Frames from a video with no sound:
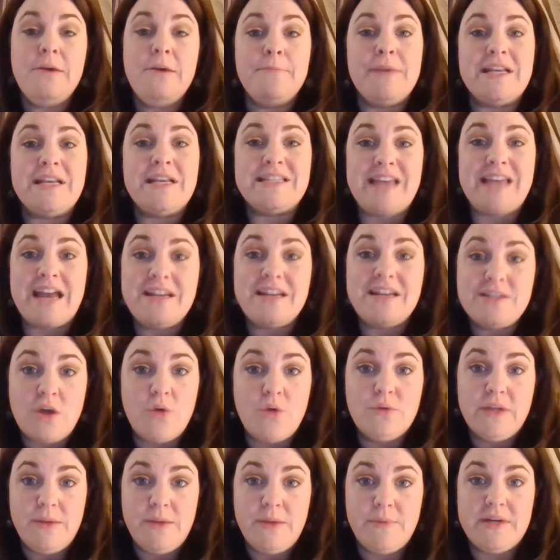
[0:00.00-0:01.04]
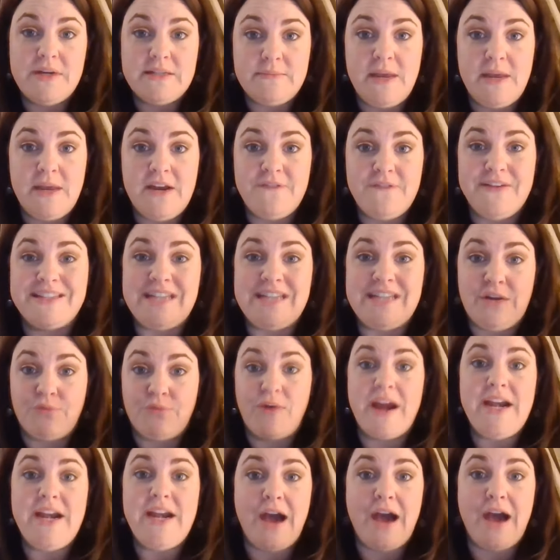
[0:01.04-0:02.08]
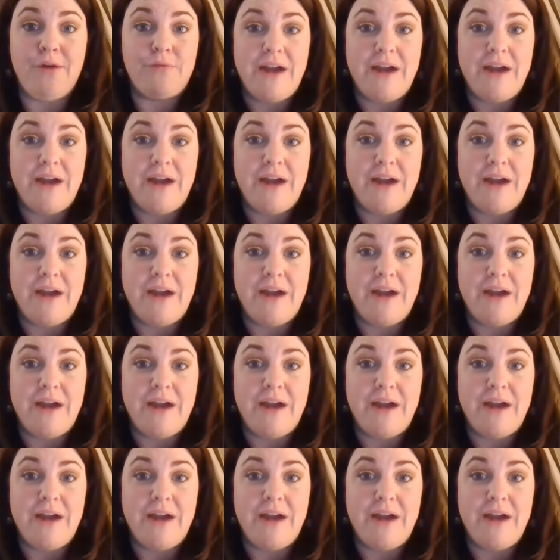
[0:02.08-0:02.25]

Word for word: because that is only what is manifesting right now,